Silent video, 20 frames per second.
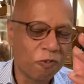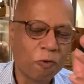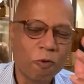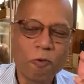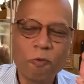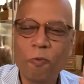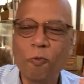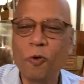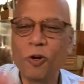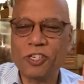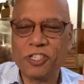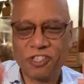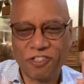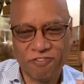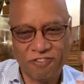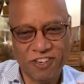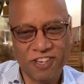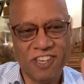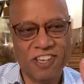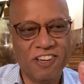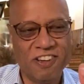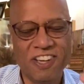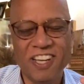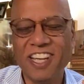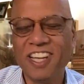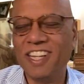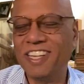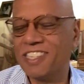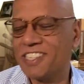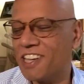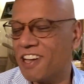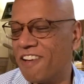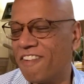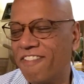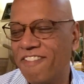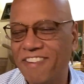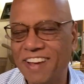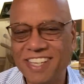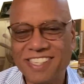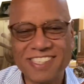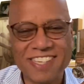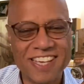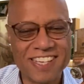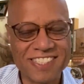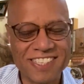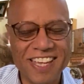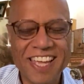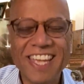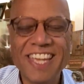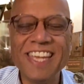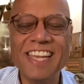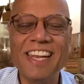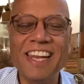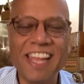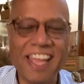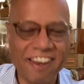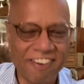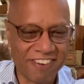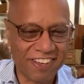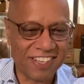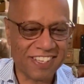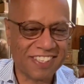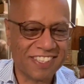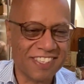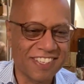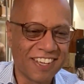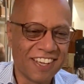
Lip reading: watch the video. It's fantastic, hilarious.